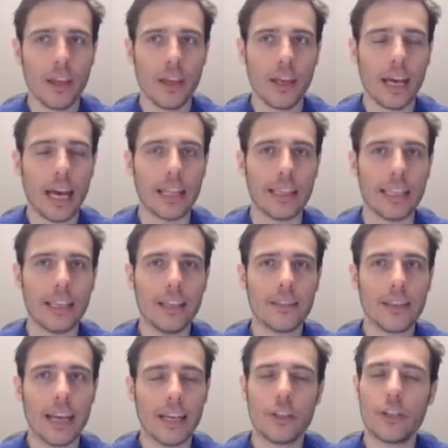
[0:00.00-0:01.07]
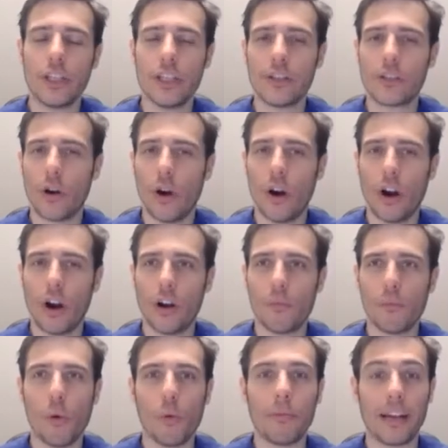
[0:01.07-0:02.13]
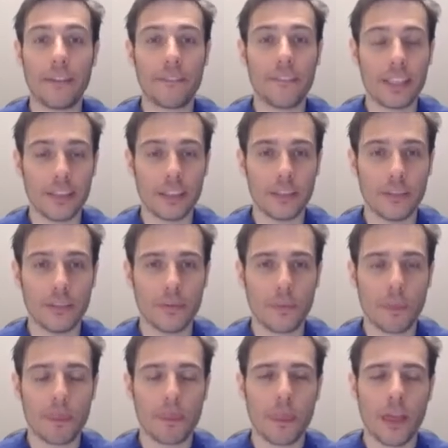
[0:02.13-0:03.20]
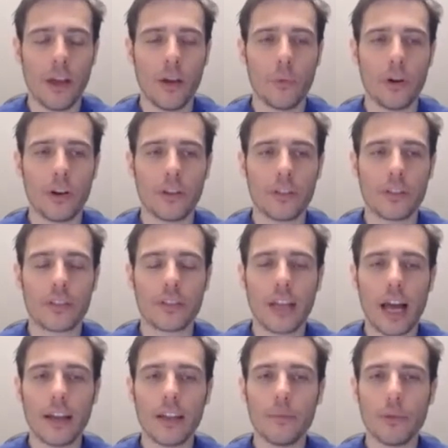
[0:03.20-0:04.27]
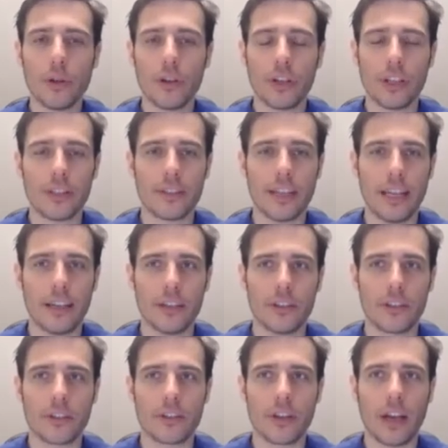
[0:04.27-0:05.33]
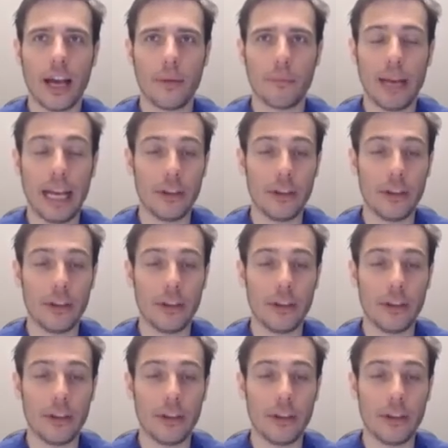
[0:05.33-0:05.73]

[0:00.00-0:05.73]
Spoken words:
And these energies are more metaphysical, whereas the Sun, the Moon, and the Ascendant, and you'll